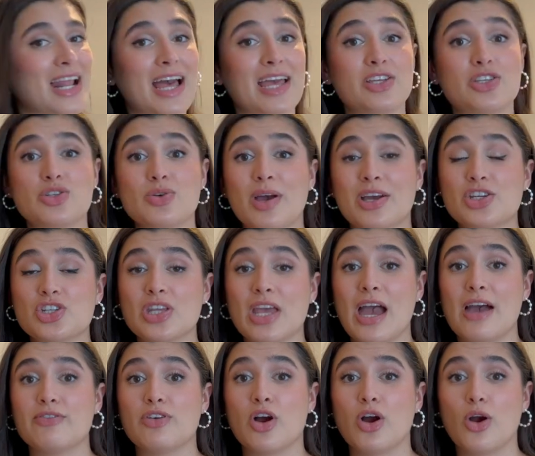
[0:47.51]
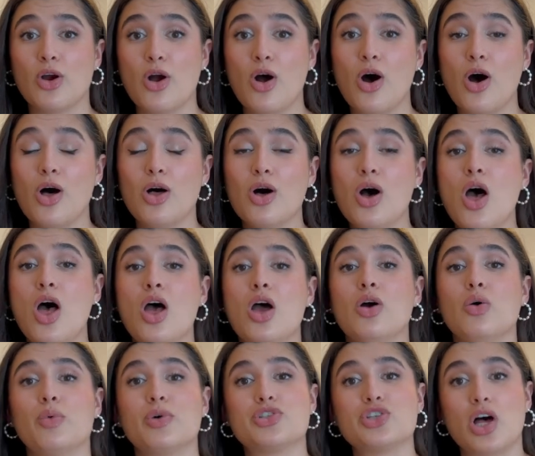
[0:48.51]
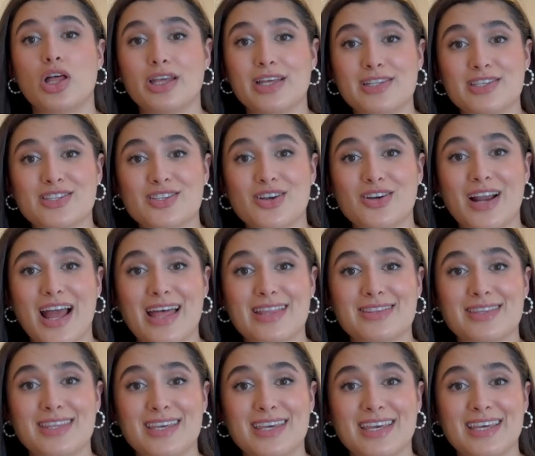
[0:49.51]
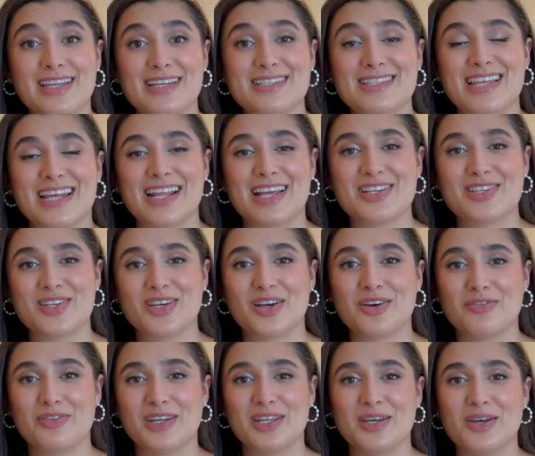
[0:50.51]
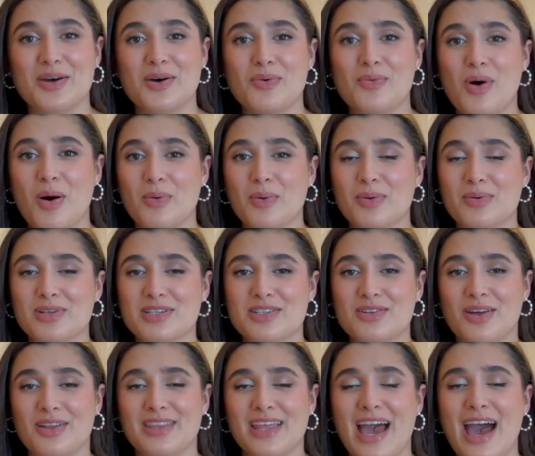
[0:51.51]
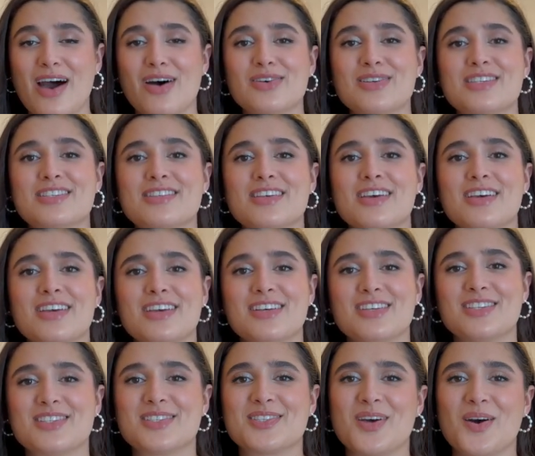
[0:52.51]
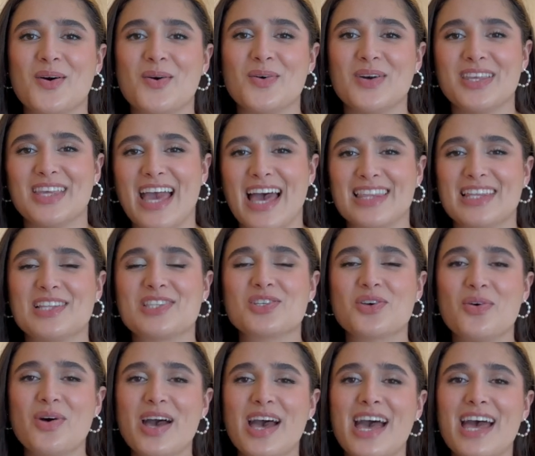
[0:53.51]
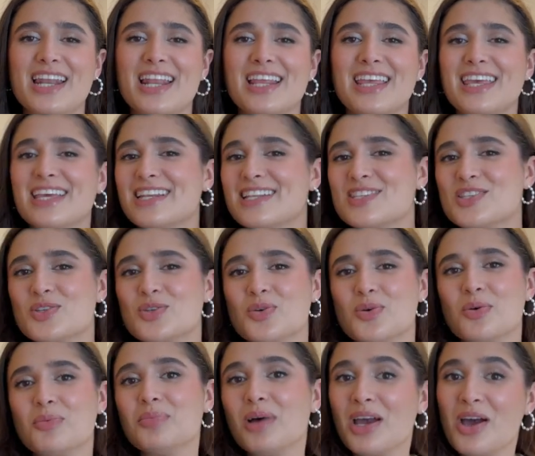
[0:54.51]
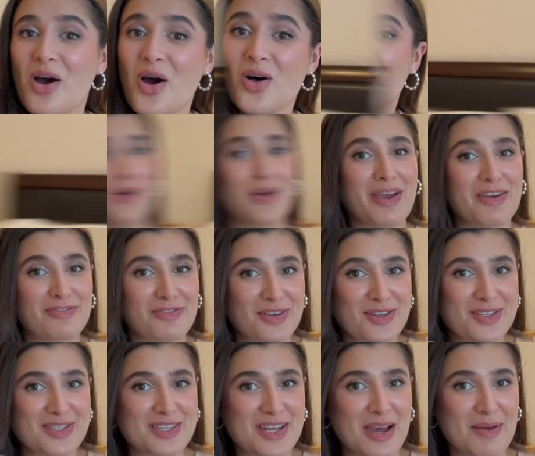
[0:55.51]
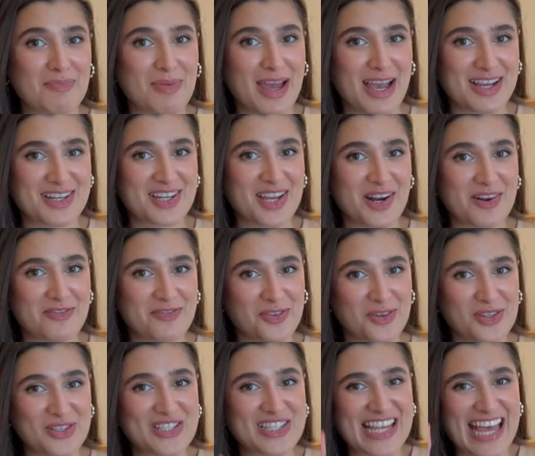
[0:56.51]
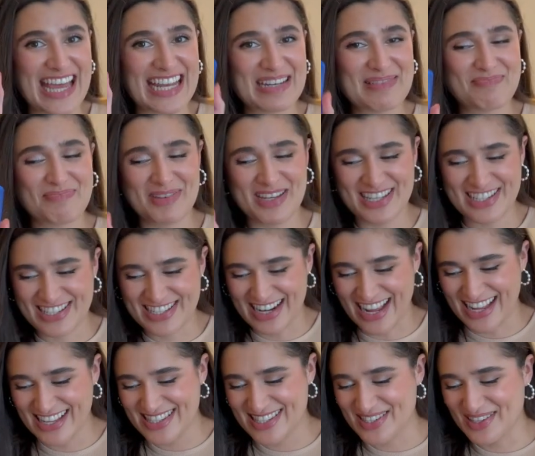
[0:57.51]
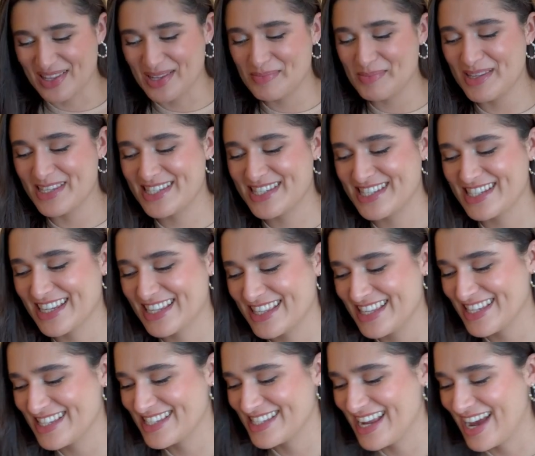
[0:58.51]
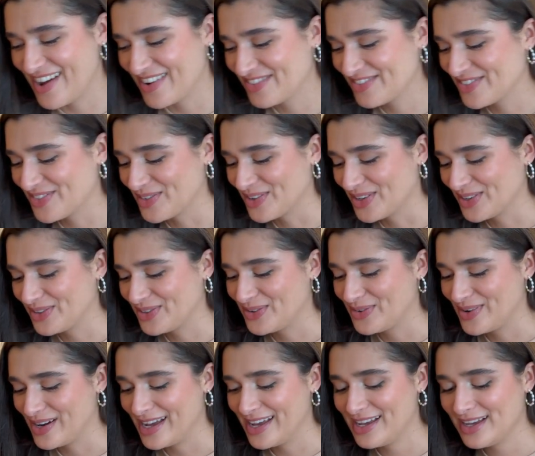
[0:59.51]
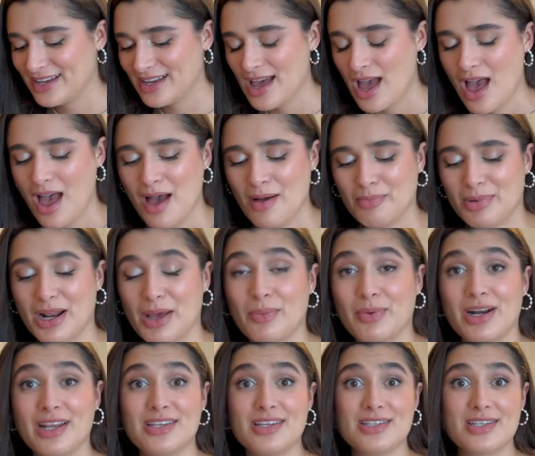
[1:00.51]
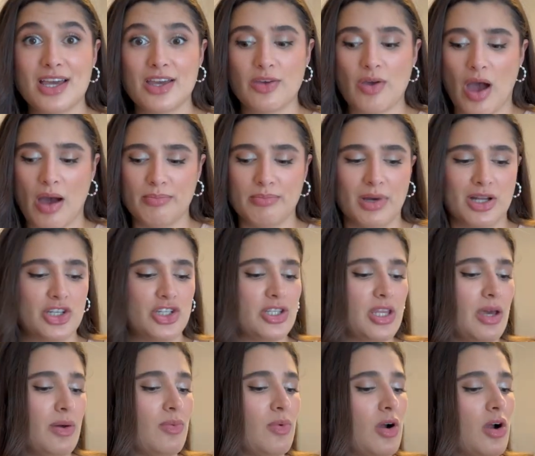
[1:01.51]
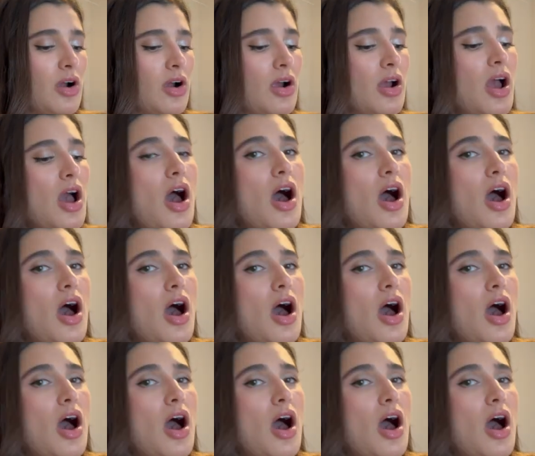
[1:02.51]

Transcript: I do actually have her haul, which I'll insert at the end that I took a video while we were still at the house. So yeah, let's go ahead and get into my haul. Okay, first up, I actually got a full set in beach night. So let me stick these down real quick. But I wanted to tell you how much they were.